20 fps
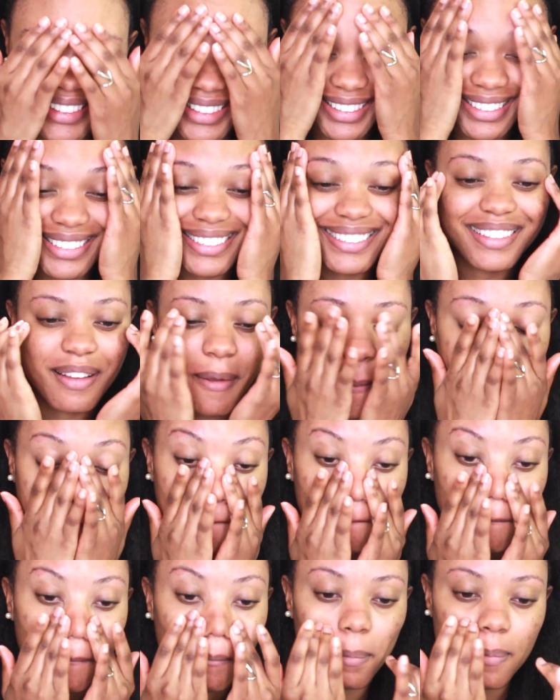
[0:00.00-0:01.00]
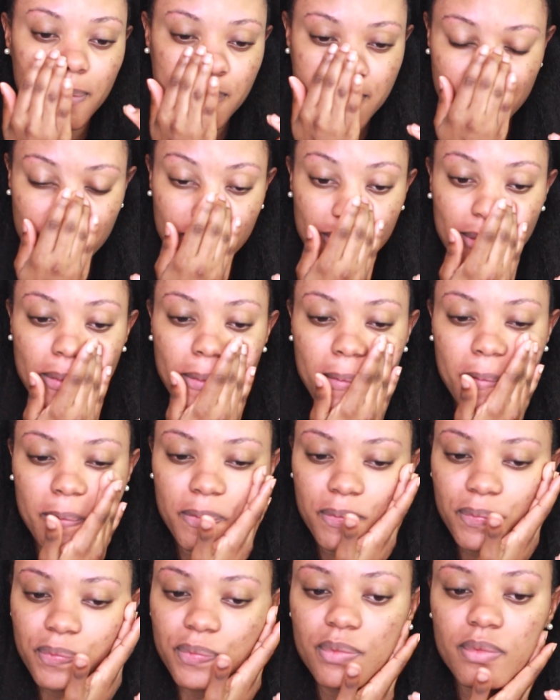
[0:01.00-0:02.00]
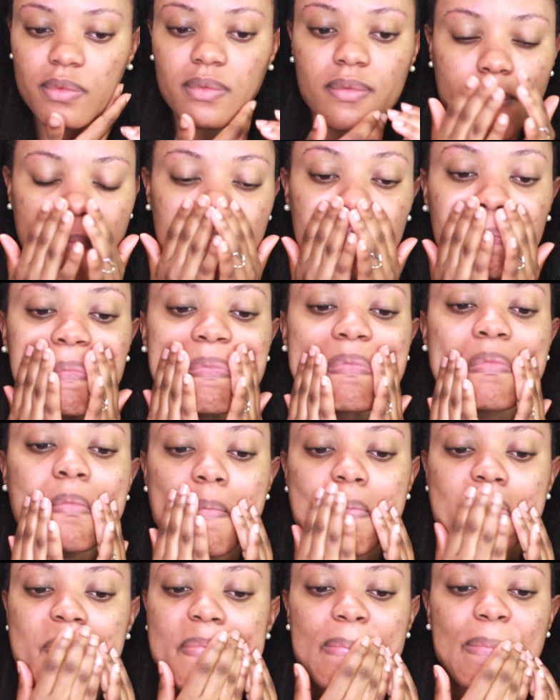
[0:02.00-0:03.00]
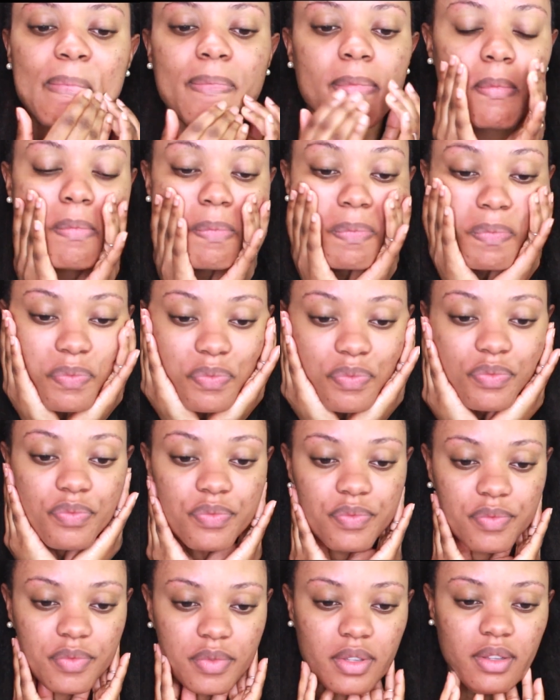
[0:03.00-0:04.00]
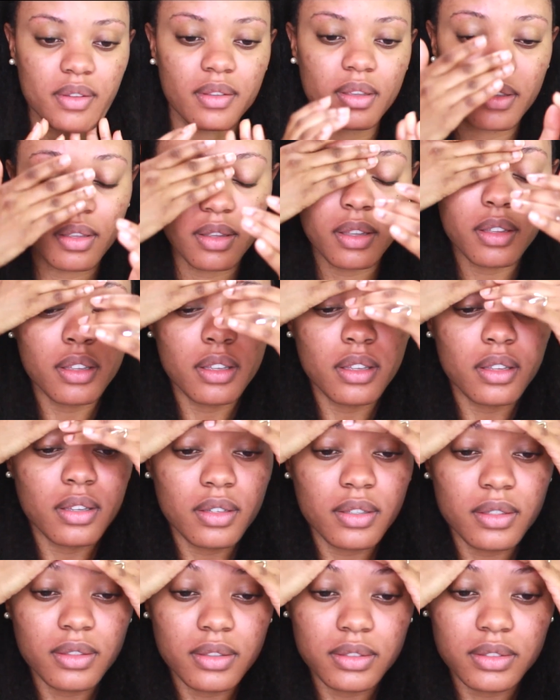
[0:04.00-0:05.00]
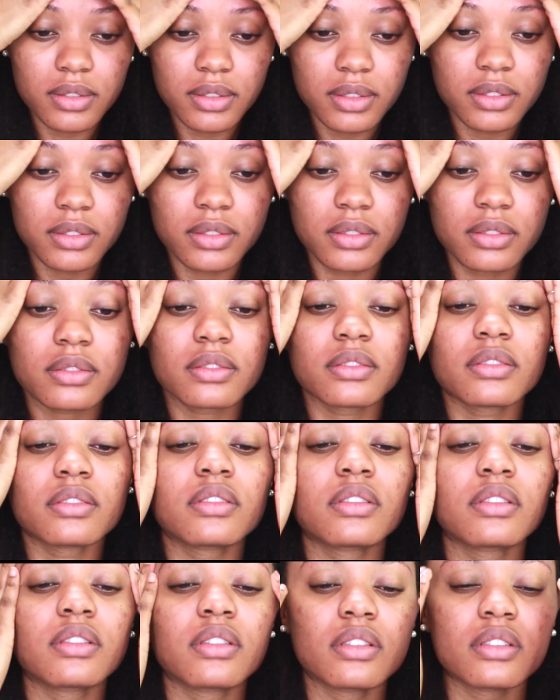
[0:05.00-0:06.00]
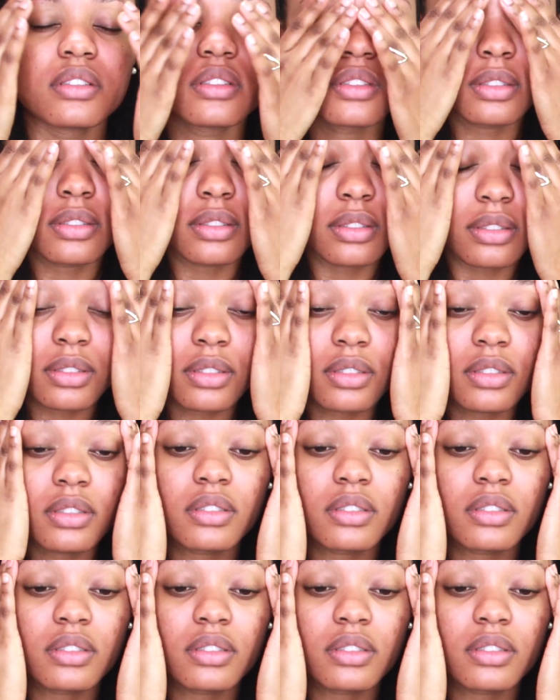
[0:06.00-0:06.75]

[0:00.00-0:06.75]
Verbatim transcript: however, I'm going to keep everything very quick, very easy, um, because I want to be out there enjoying the sun and not in